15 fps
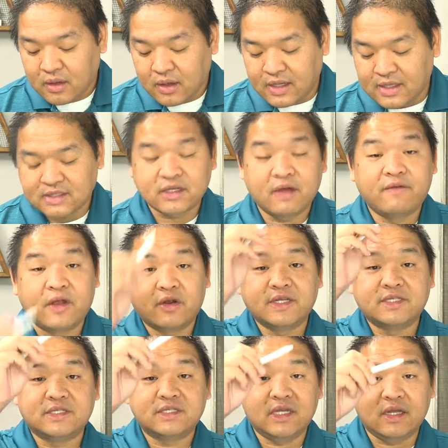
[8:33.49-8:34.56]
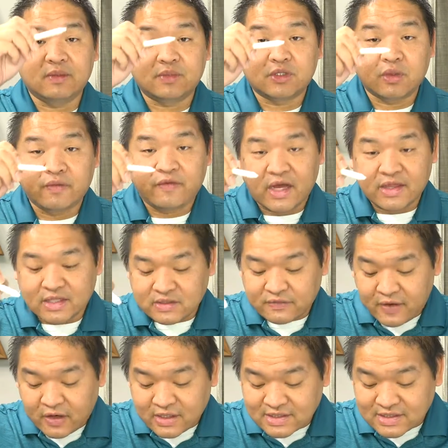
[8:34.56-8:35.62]
is very steep. So we've got this
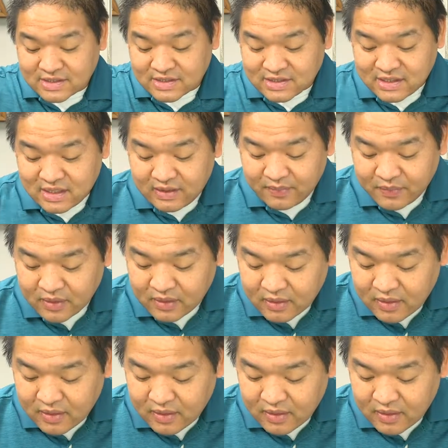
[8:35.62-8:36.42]
very steep